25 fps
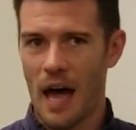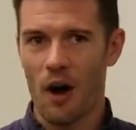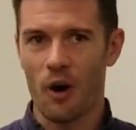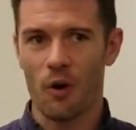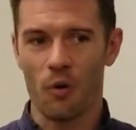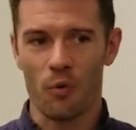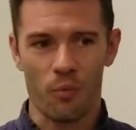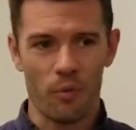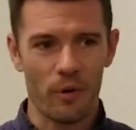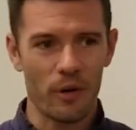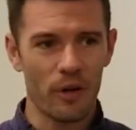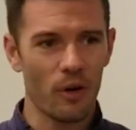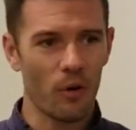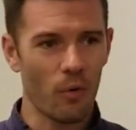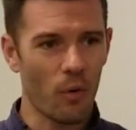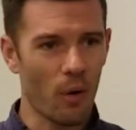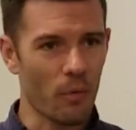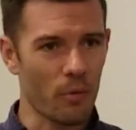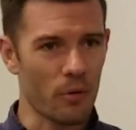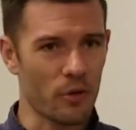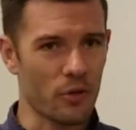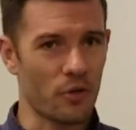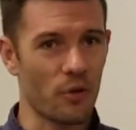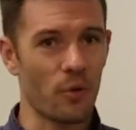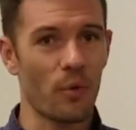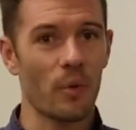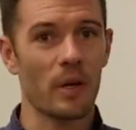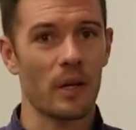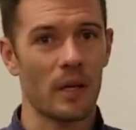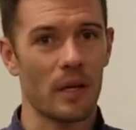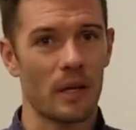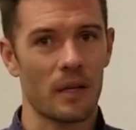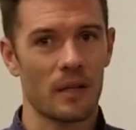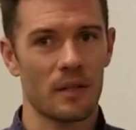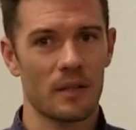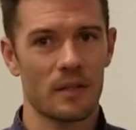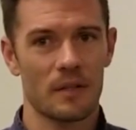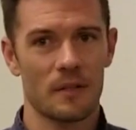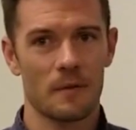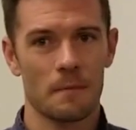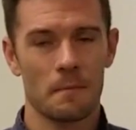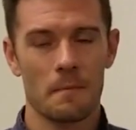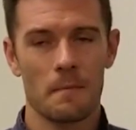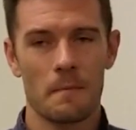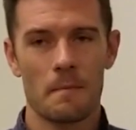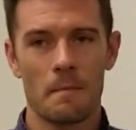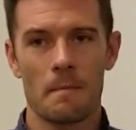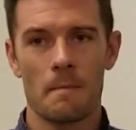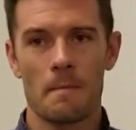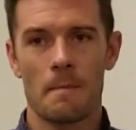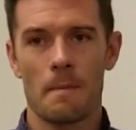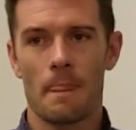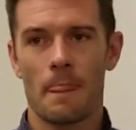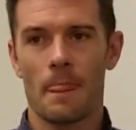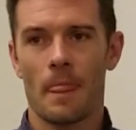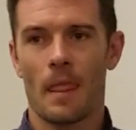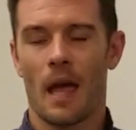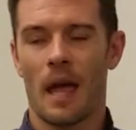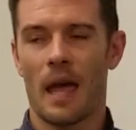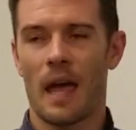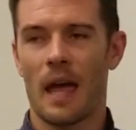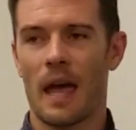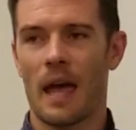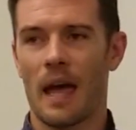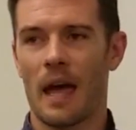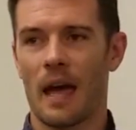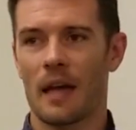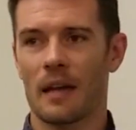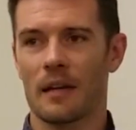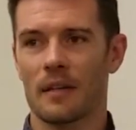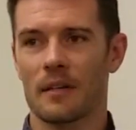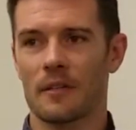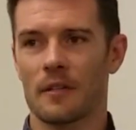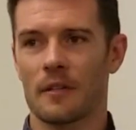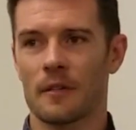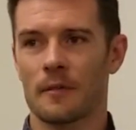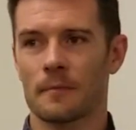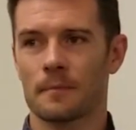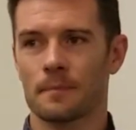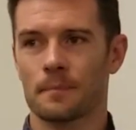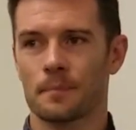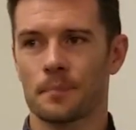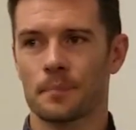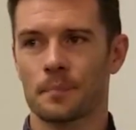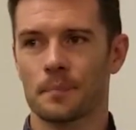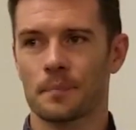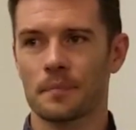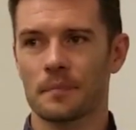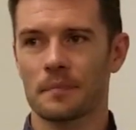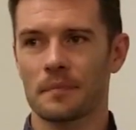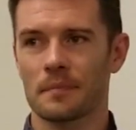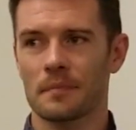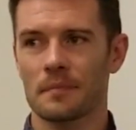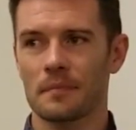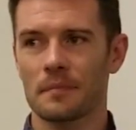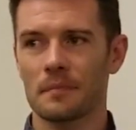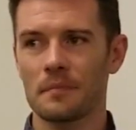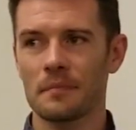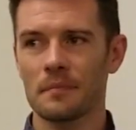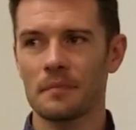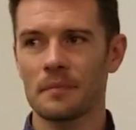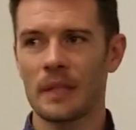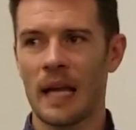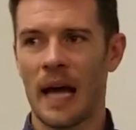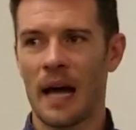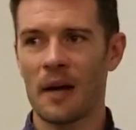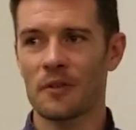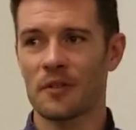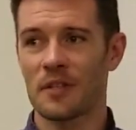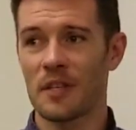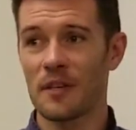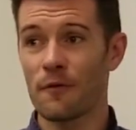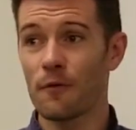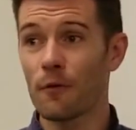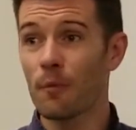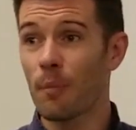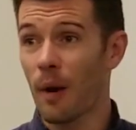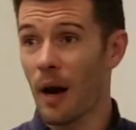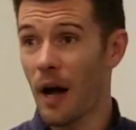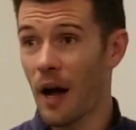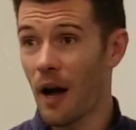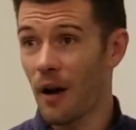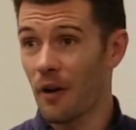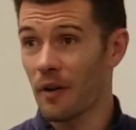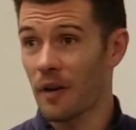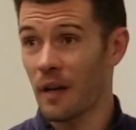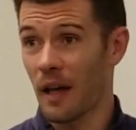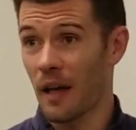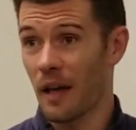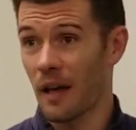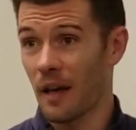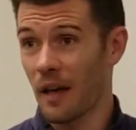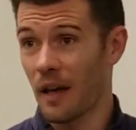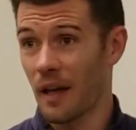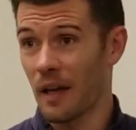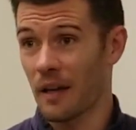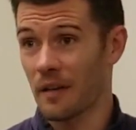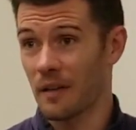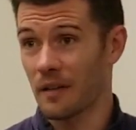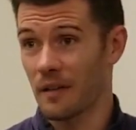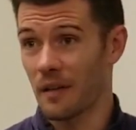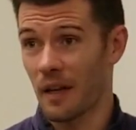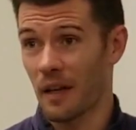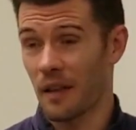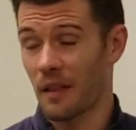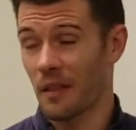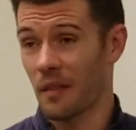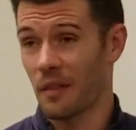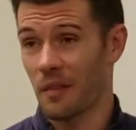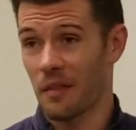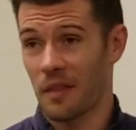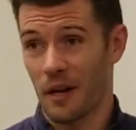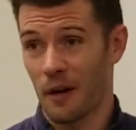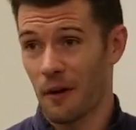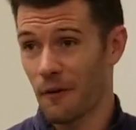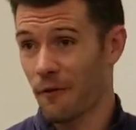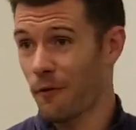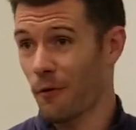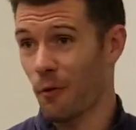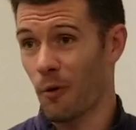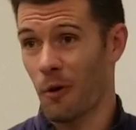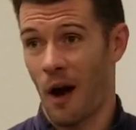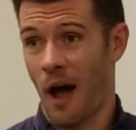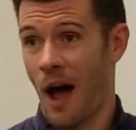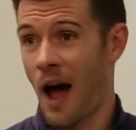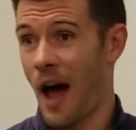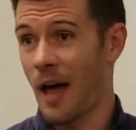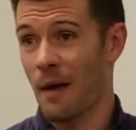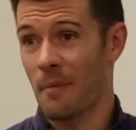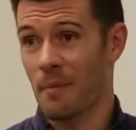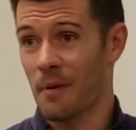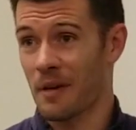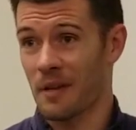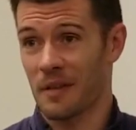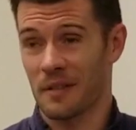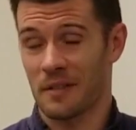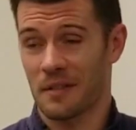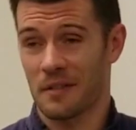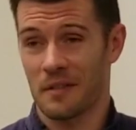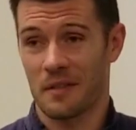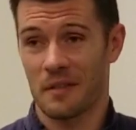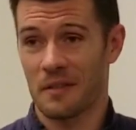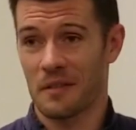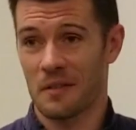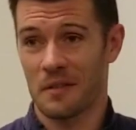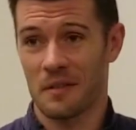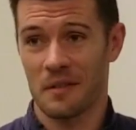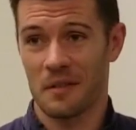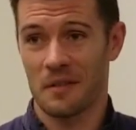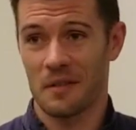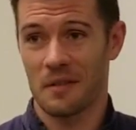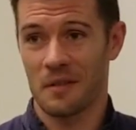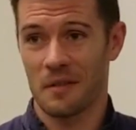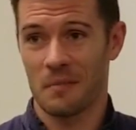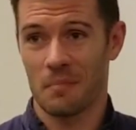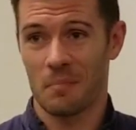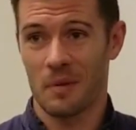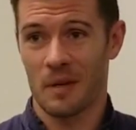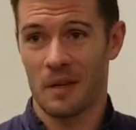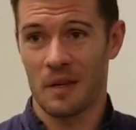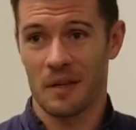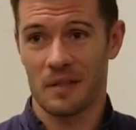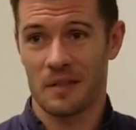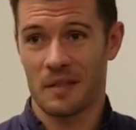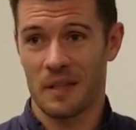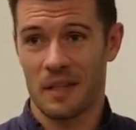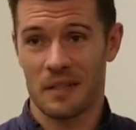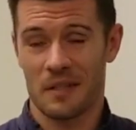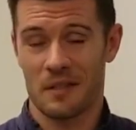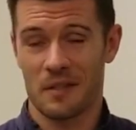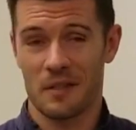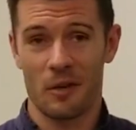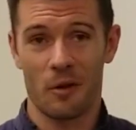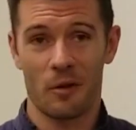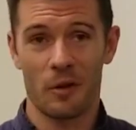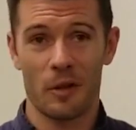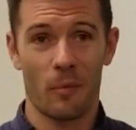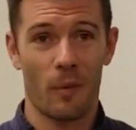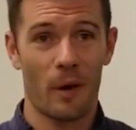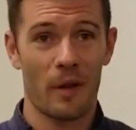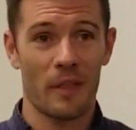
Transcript: how Sifu Brown and therefore I, because that's the only way that I know how to do it. We don't water it down. And